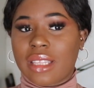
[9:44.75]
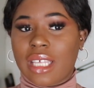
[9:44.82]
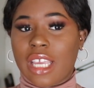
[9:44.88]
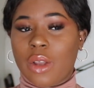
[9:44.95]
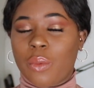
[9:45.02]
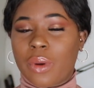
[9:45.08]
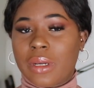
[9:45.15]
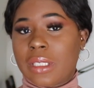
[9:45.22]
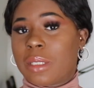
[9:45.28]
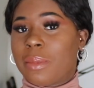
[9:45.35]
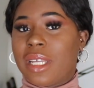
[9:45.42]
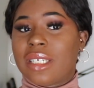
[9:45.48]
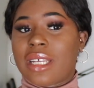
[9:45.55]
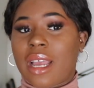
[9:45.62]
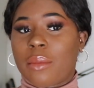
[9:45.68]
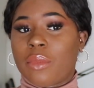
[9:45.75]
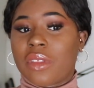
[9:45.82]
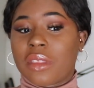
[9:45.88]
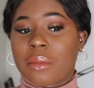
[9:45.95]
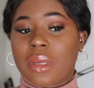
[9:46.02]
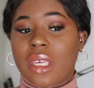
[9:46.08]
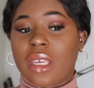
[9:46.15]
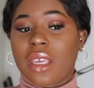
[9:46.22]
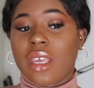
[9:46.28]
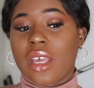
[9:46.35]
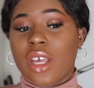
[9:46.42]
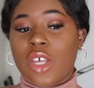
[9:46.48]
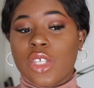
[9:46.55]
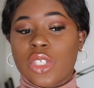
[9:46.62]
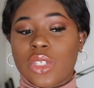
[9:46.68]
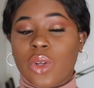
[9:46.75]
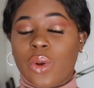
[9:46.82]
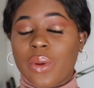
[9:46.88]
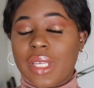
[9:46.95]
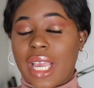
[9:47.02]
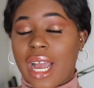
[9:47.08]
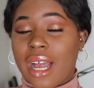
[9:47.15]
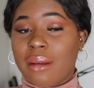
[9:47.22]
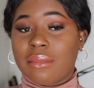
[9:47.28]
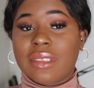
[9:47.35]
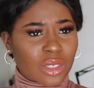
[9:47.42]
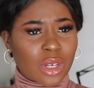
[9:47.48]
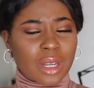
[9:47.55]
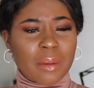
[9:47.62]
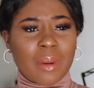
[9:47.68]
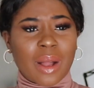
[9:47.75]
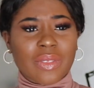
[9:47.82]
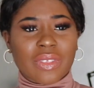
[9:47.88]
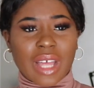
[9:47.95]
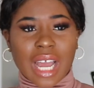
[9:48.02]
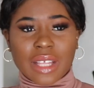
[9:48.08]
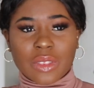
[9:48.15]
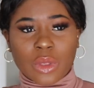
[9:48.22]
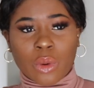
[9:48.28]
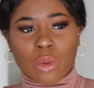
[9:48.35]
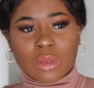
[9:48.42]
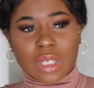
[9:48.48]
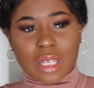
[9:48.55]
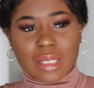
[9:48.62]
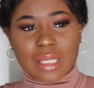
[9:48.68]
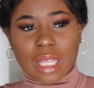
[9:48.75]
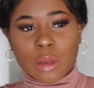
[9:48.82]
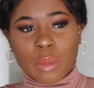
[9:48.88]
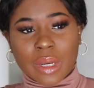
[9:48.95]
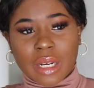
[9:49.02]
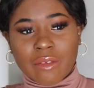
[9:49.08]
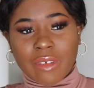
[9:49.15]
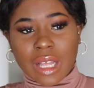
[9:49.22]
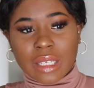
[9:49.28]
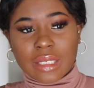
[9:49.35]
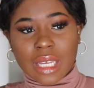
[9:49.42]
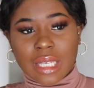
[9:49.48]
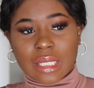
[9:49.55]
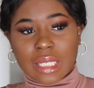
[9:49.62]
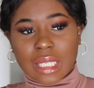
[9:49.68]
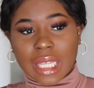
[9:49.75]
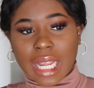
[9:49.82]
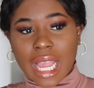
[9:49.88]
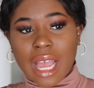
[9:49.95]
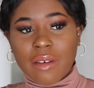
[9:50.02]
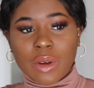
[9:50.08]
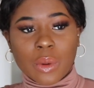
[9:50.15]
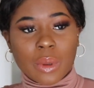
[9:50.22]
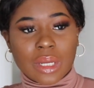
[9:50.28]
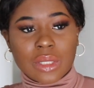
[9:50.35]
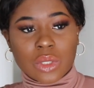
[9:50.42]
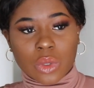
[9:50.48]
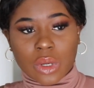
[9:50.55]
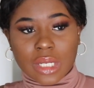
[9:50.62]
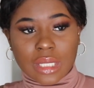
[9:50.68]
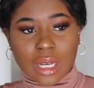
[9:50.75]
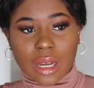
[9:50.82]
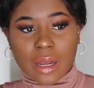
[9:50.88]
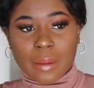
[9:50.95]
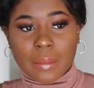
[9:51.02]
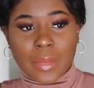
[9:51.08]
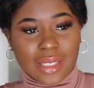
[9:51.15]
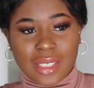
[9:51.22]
they want to spend time with me. So yeah, talking about that though, celebrating Valentine's Day, like I have a quick story time.